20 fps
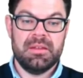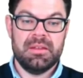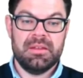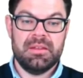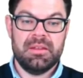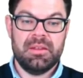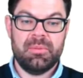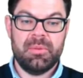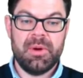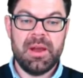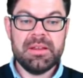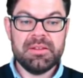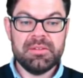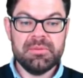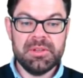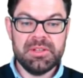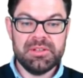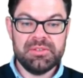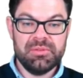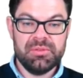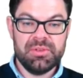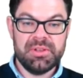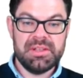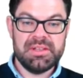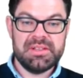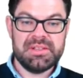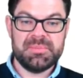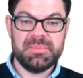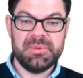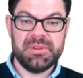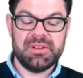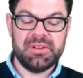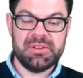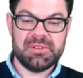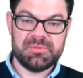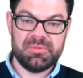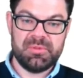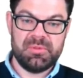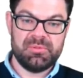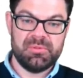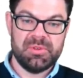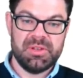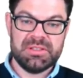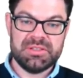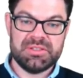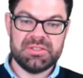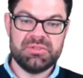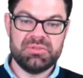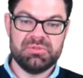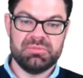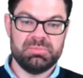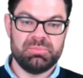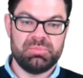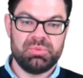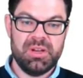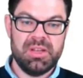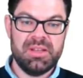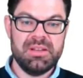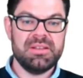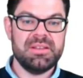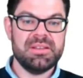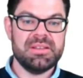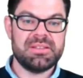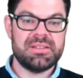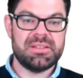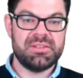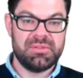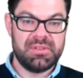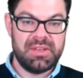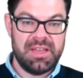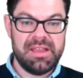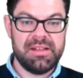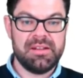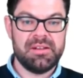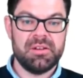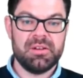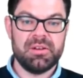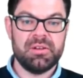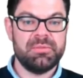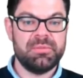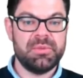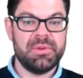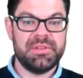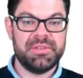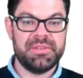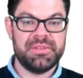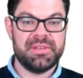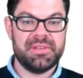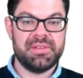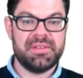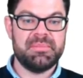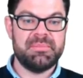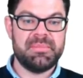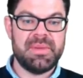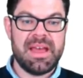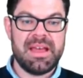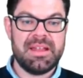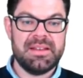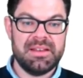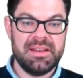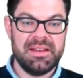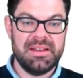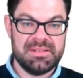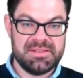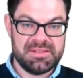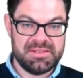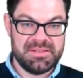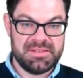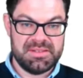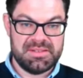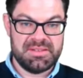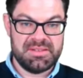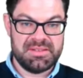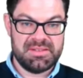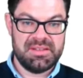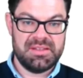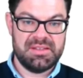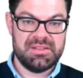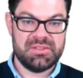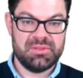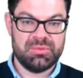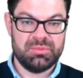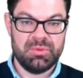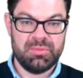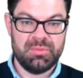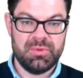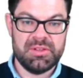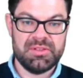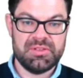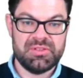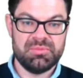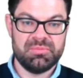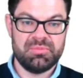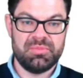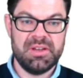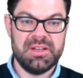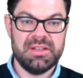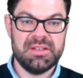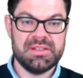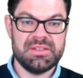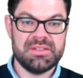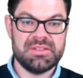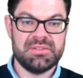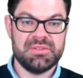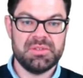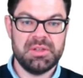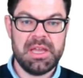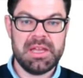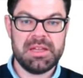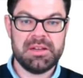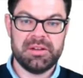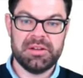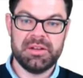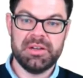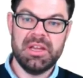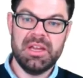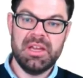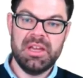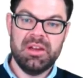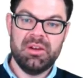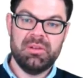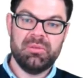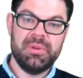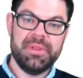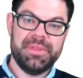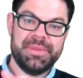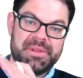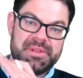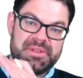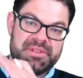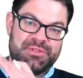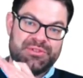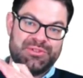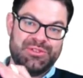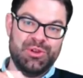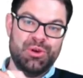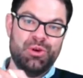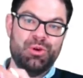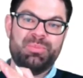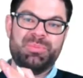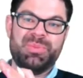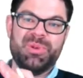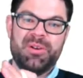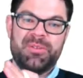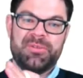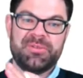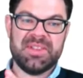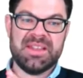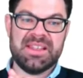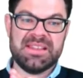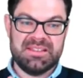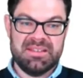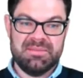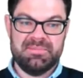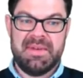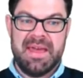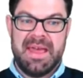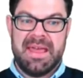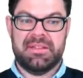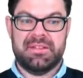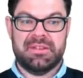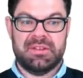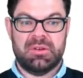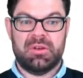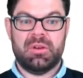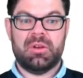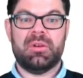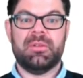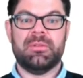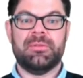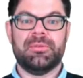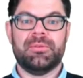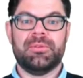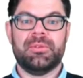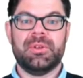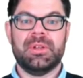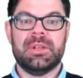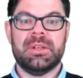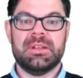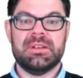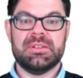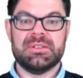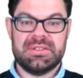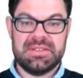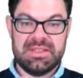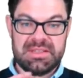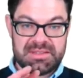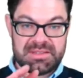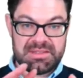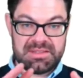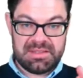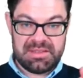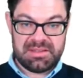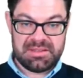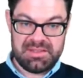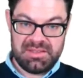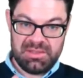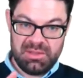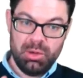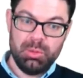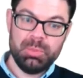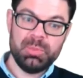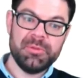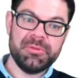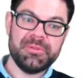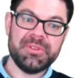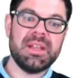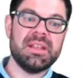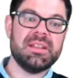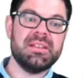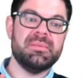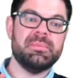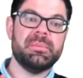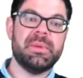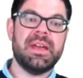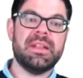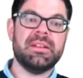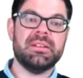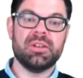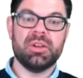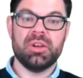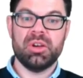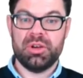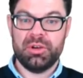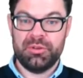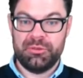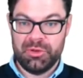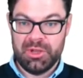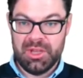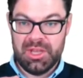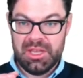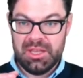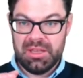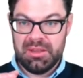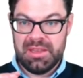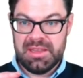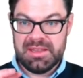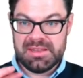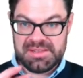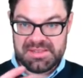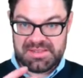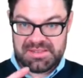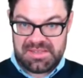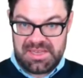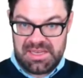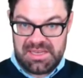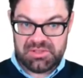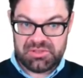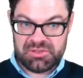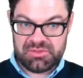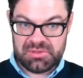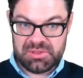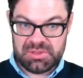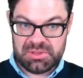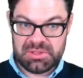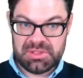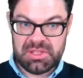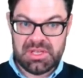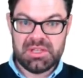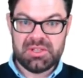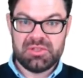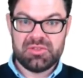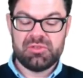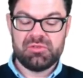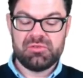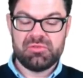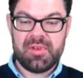Now, why do we do this? Because we want to bring this together with the demand elasticity. So we want to bring this together with the slope of that demand curve. Because this, the slope of that demand curve is central to